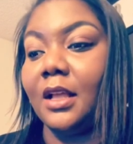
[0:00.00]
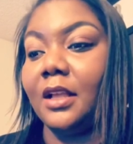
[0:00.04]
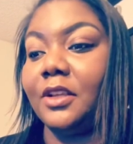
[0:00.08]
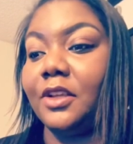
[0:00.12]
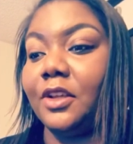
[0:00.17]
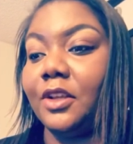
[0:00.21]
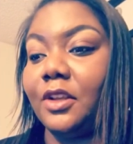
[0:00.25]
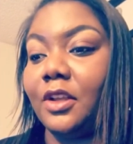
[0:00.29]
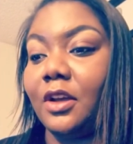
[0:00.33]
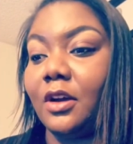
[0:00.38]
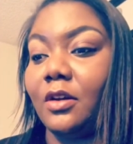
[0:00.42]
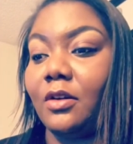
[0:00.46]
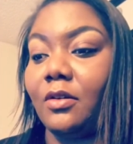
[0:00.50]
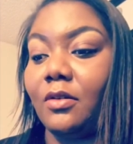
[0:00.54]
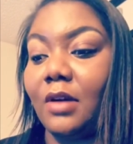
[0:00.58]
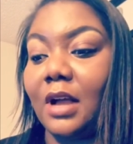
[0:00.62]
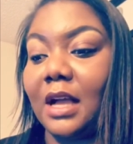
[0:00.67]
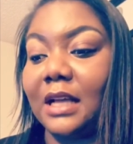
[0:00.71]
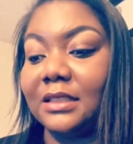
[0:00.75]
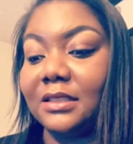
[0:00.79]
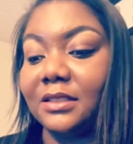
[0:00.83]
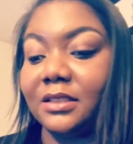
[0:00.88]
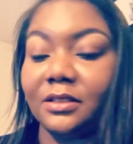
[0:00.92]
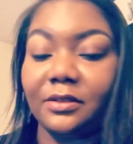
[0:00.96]

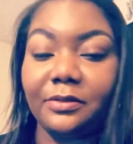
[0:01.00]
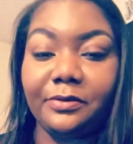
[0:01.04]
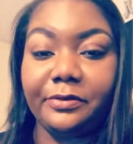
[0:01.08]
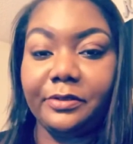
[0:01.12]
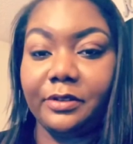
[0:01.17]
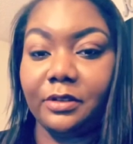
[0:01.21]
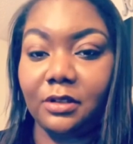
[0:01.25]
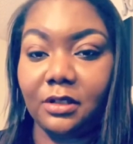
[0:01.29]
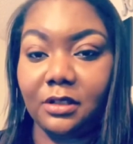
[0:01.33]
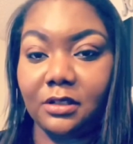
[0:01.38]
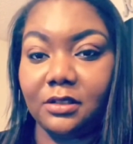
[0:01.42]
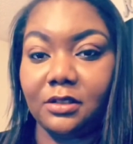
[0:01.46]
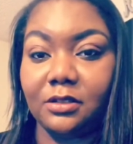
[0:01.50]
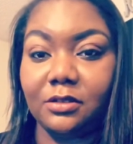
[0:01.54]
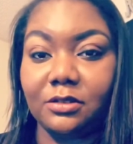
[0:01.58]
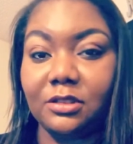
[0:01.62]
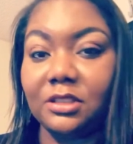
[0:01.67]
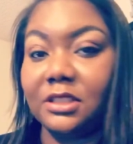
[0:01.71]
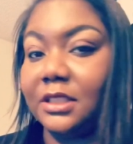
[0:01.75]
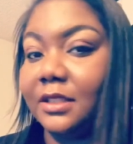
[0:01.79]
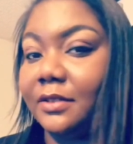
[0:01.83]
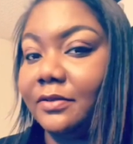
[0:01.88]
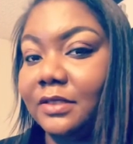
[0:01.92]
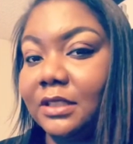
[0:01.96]
I still feel a little
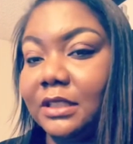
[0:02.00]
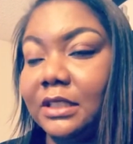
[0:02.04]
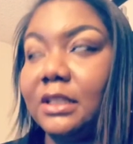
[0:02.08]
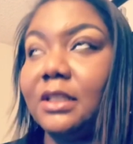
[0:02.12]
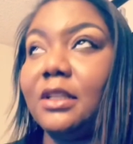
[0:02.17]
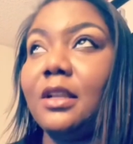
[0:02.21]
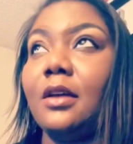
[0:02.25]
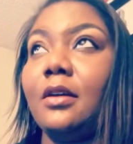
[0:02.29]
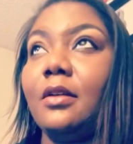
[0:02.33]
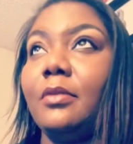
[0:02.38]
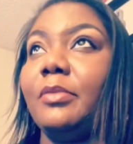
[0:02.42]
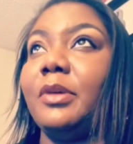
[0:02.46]
shifted,